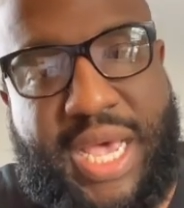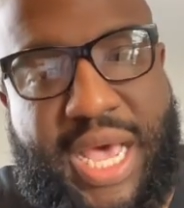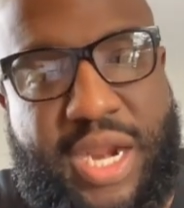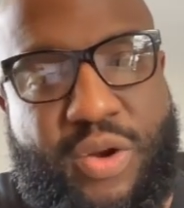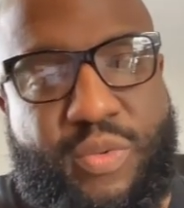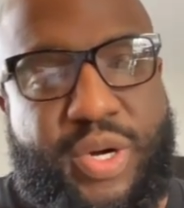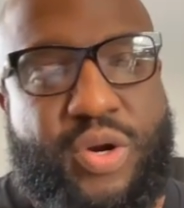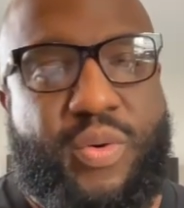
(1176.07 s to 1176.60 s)
I
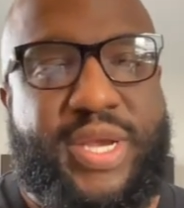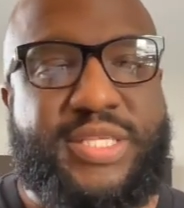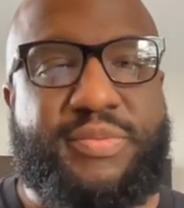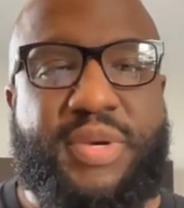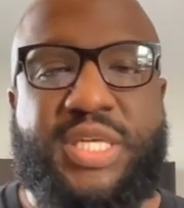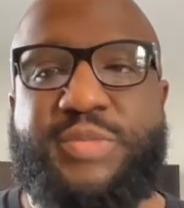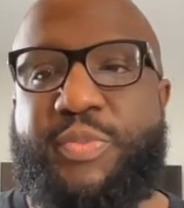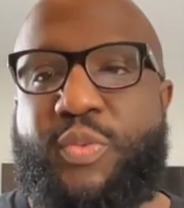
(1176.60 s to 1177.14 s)
don't request
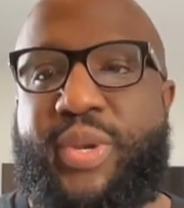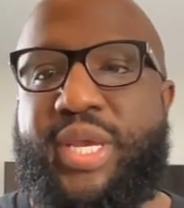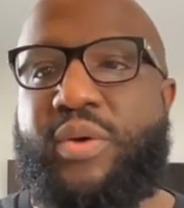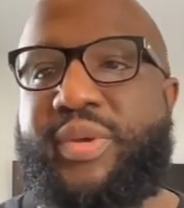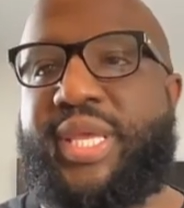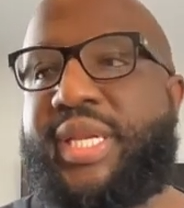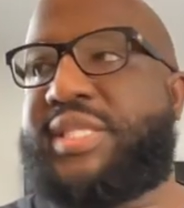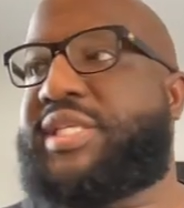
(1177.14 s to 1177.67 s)
much, but we're
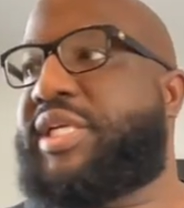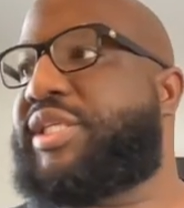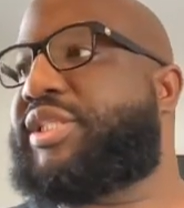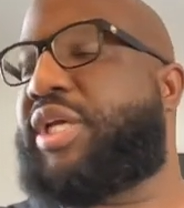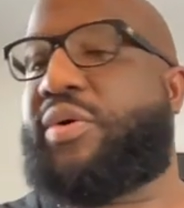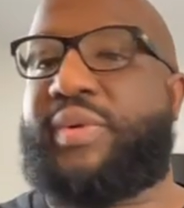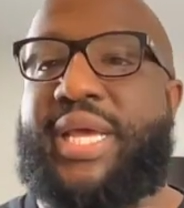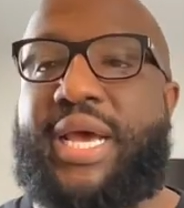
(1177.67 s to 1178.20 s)
going to get into the
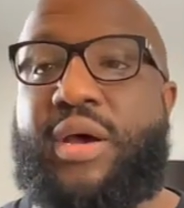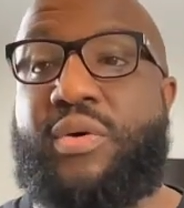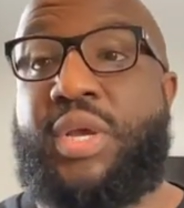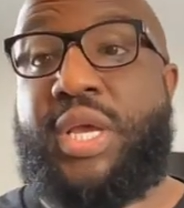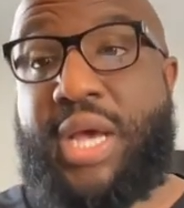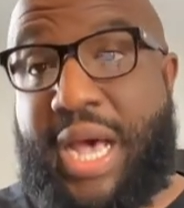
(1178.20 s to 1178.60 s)
show now.